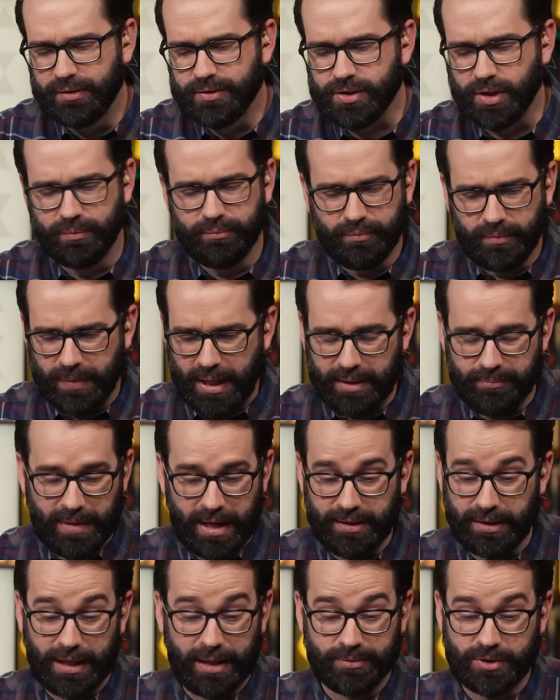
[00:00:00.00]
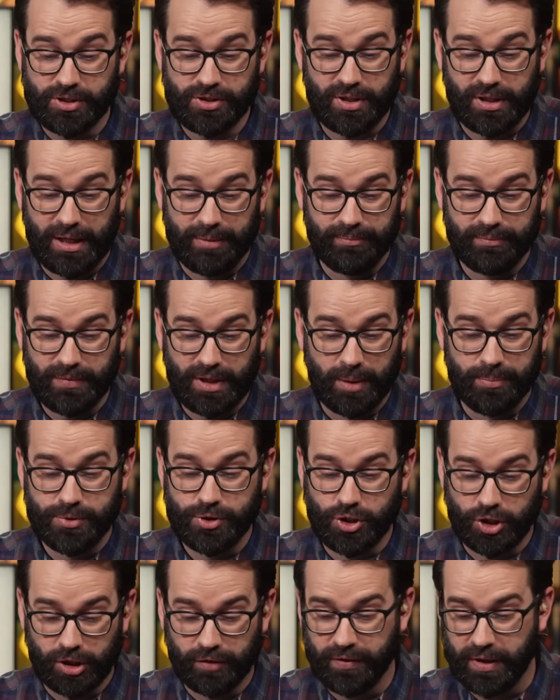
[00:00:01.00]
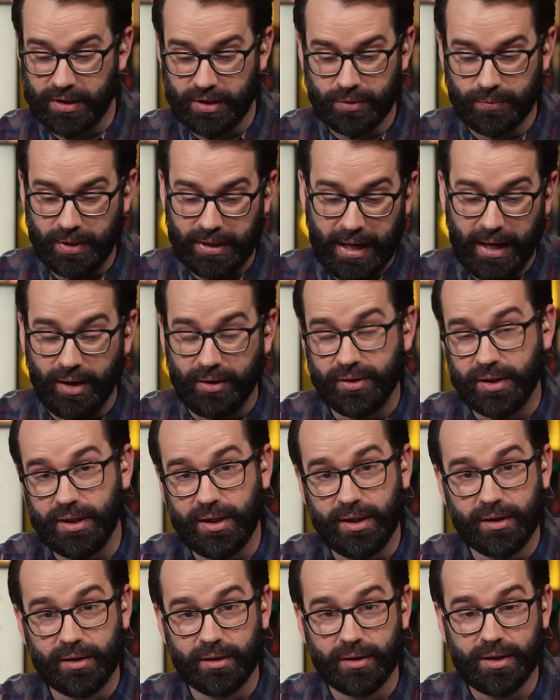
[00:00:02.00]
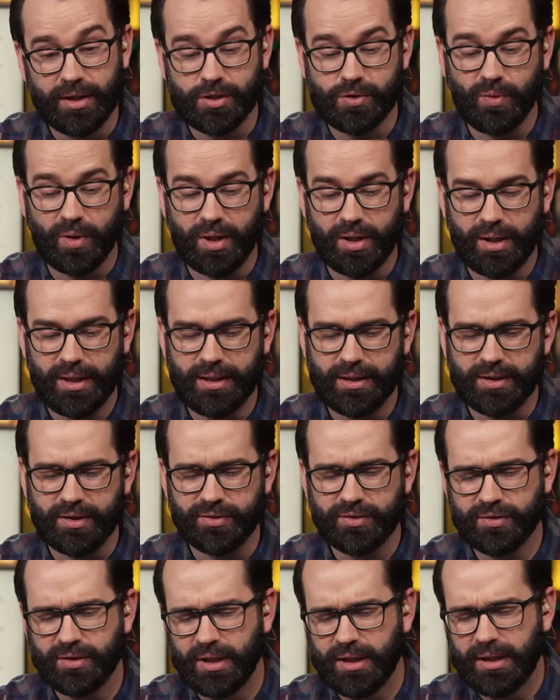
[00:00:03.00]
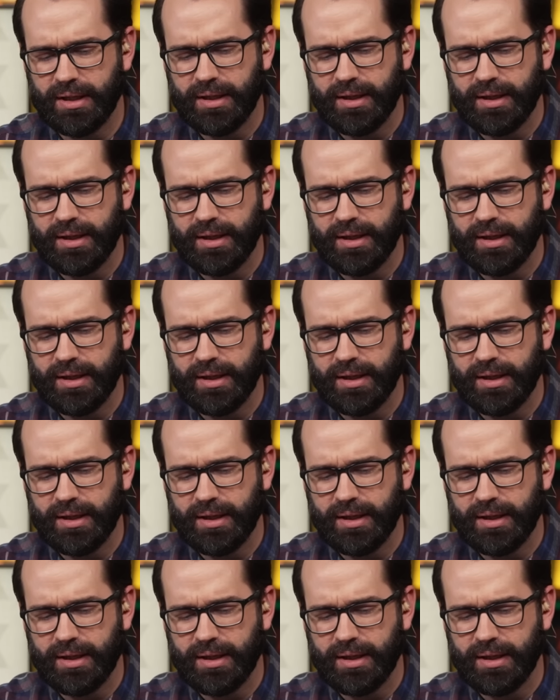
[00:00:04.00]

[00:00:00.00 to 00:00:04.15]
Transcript: So mainly I'm observing the reality here. It is what it is.